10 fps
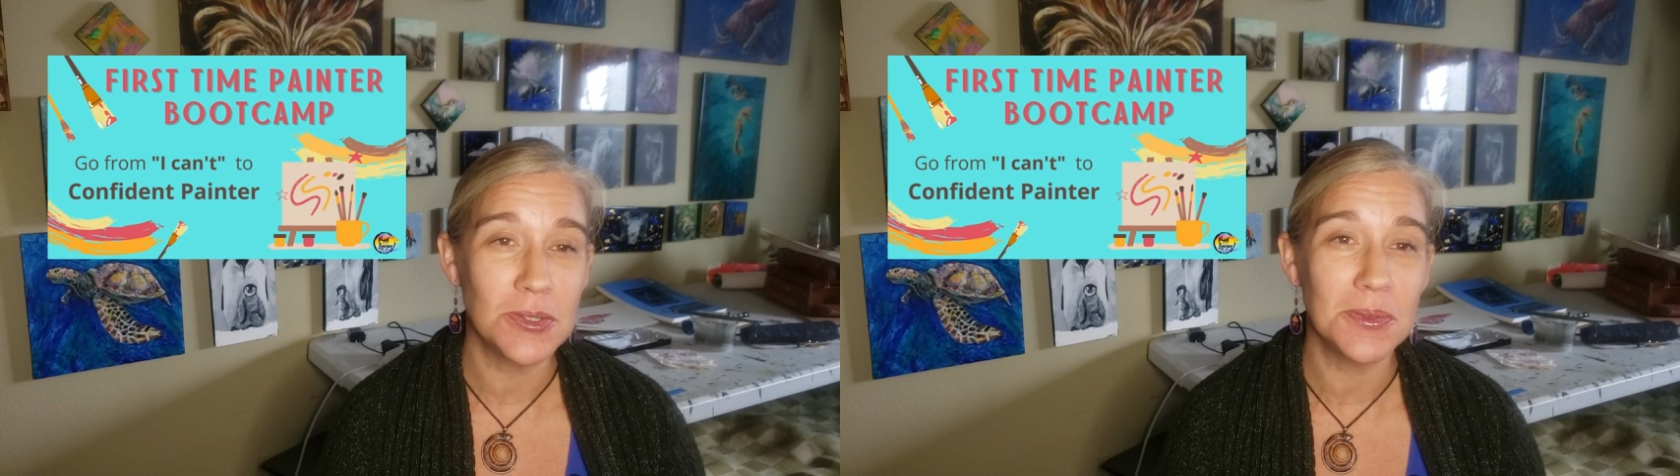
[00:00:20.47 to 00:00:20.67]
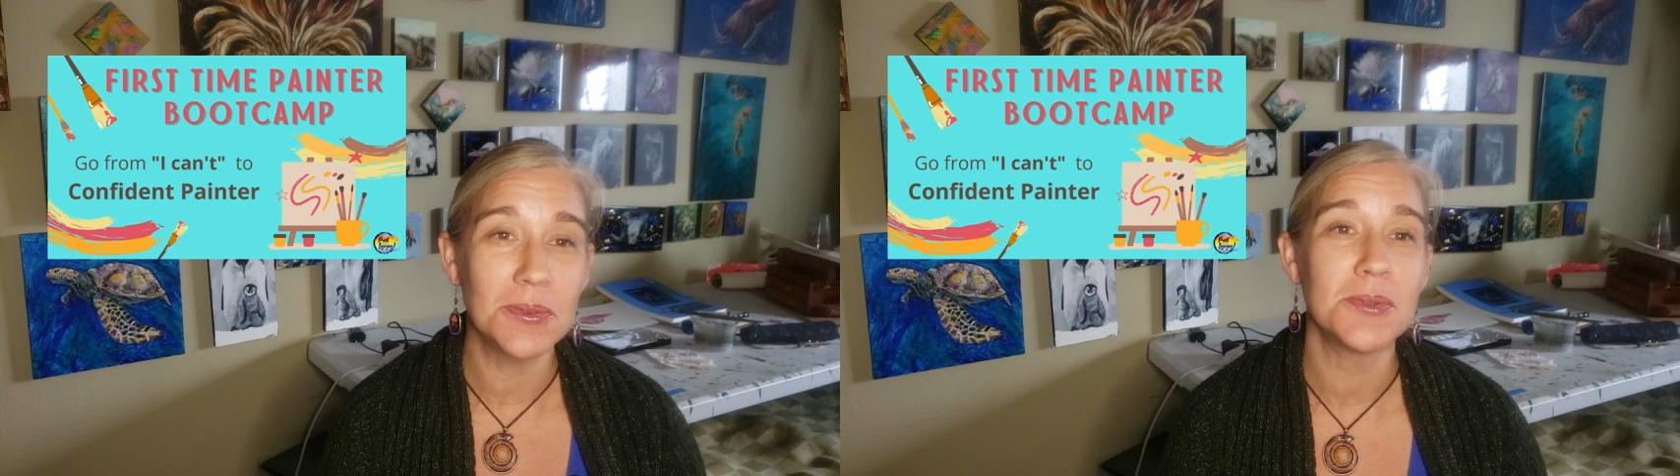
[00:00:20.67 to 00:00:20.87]

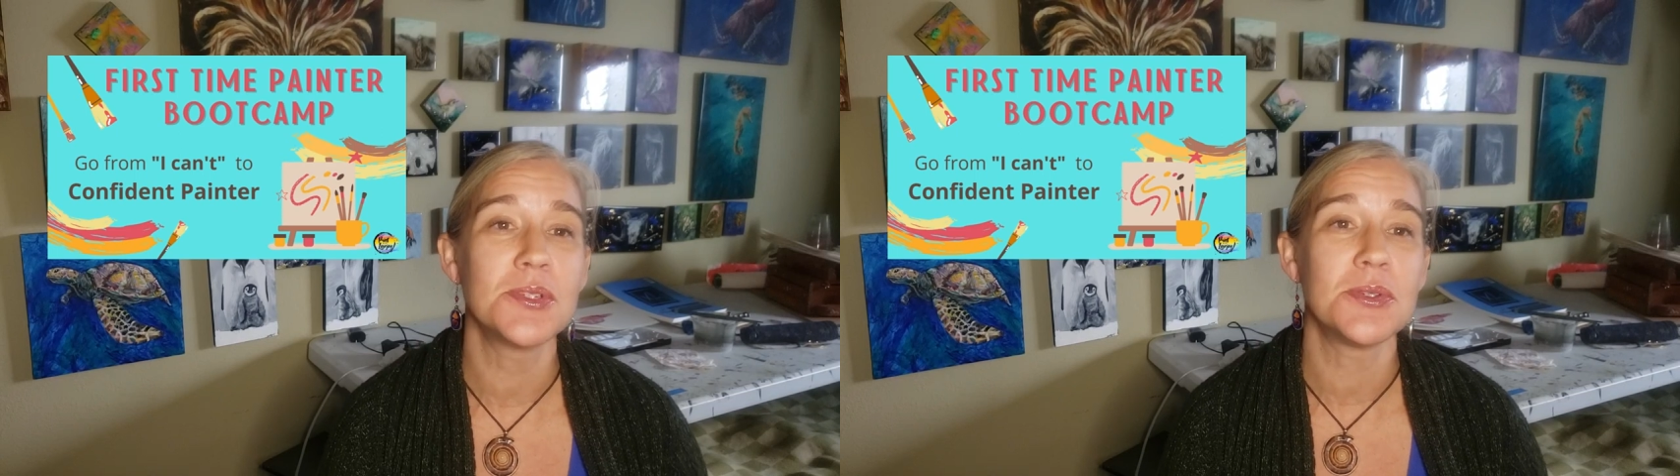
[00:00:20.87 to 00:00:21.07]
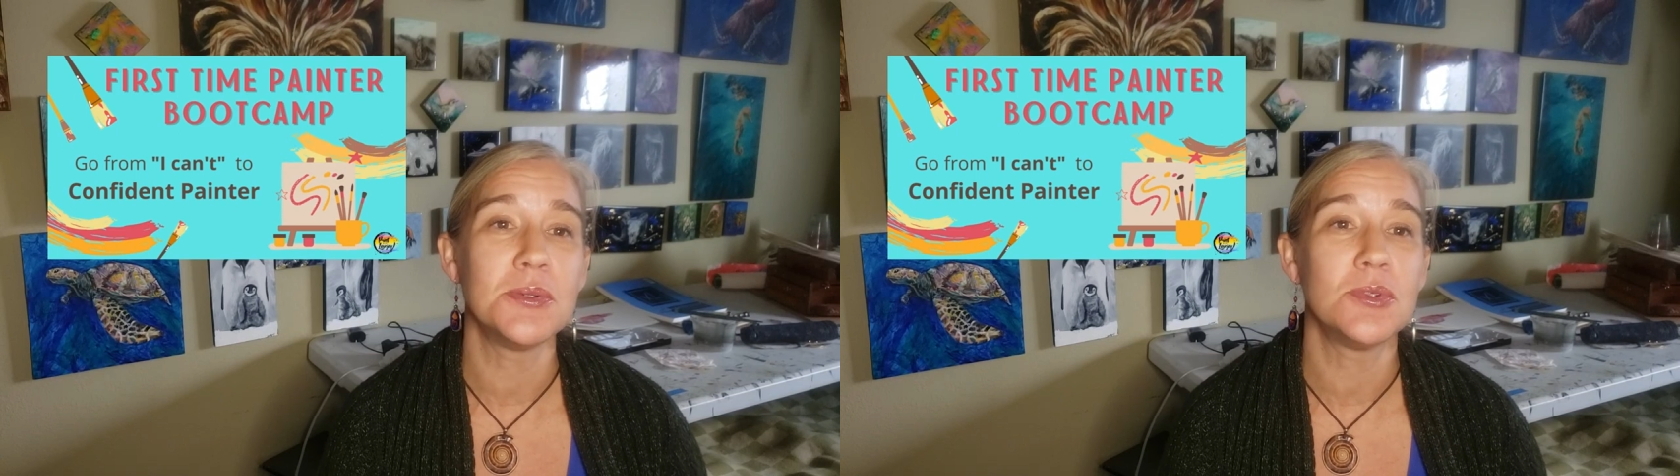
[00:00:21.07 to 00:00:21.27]
you
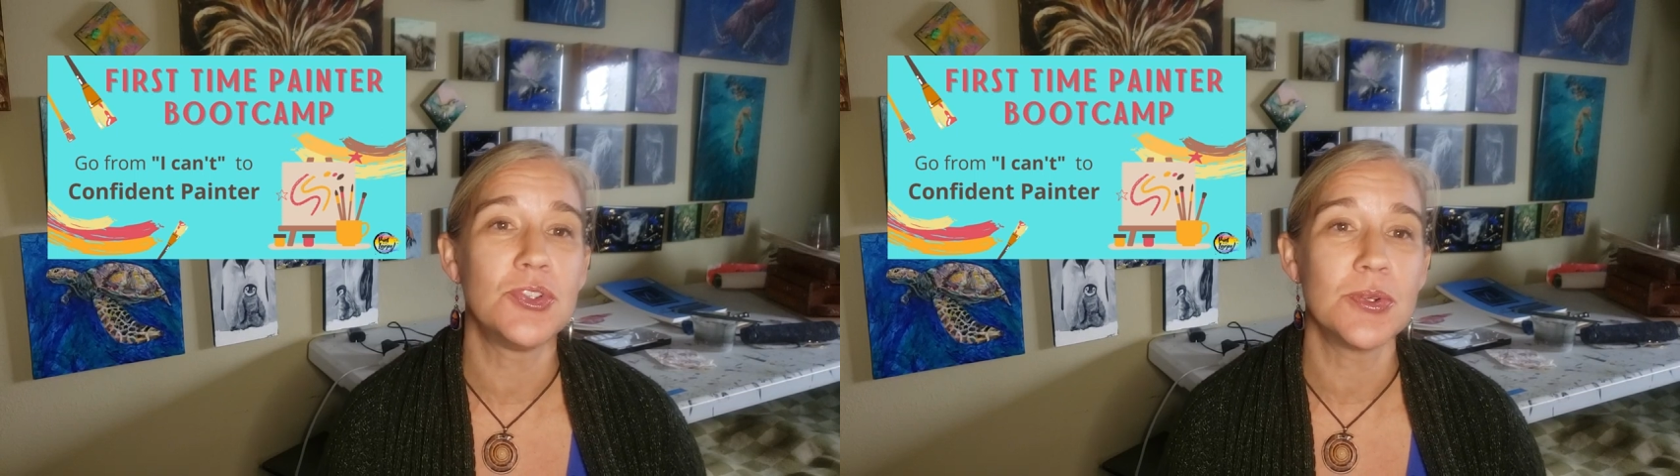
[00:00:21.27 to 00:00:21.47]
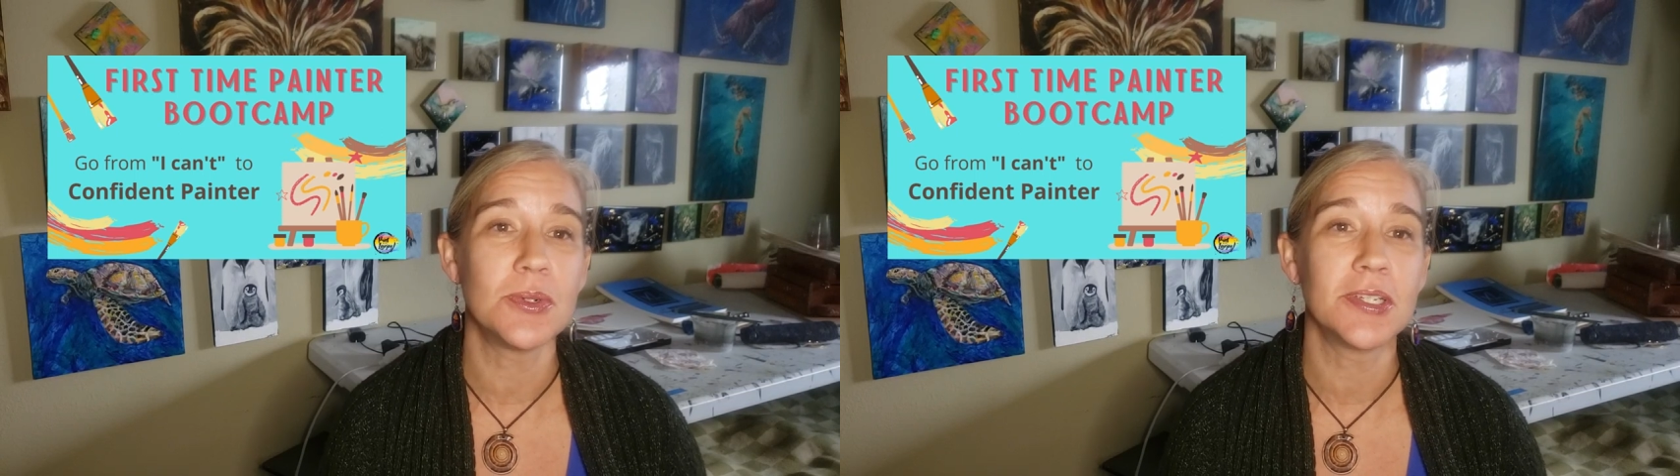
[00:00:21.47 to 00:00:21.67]
to
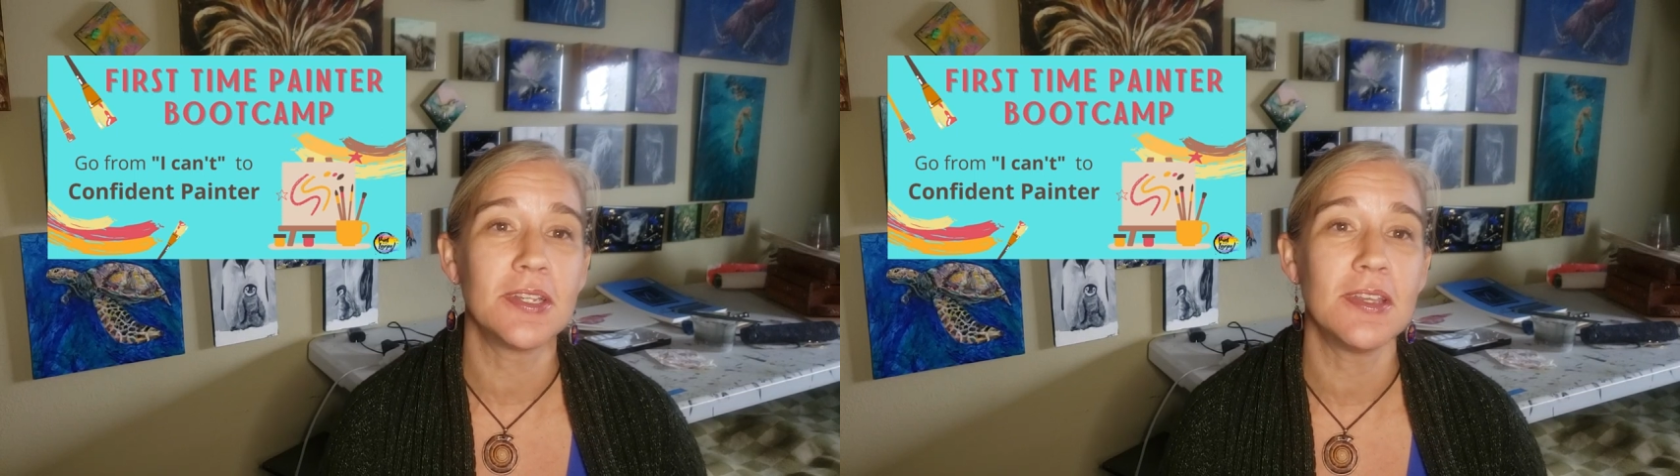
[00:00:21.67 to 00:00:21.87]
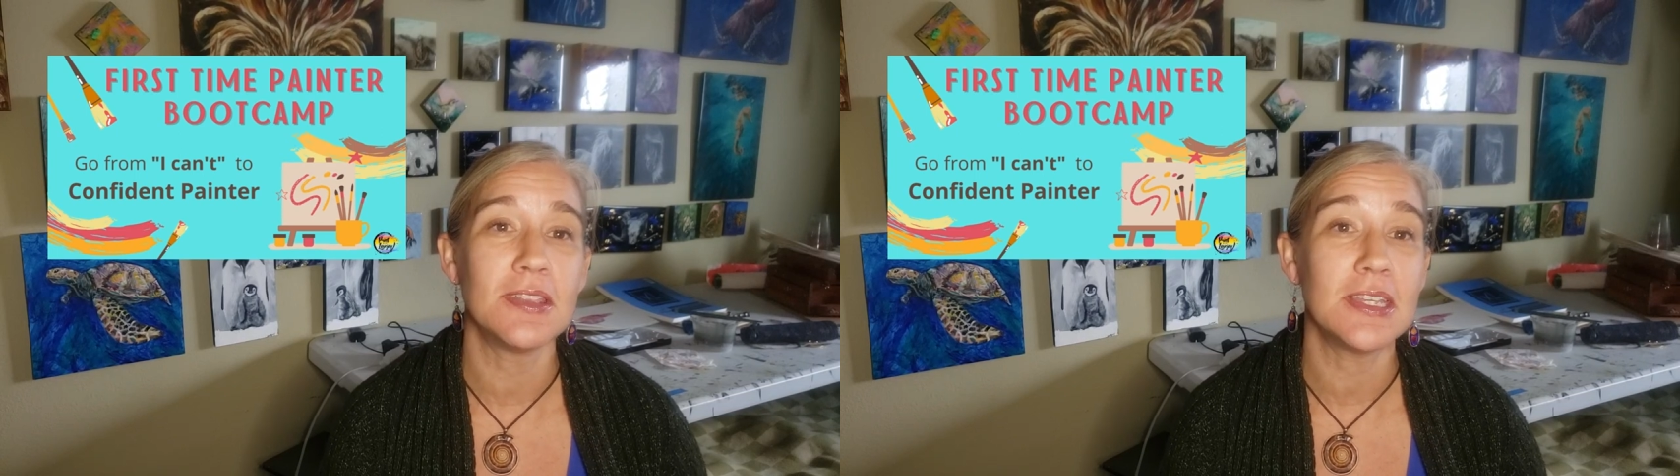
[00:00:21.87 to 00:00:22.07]
join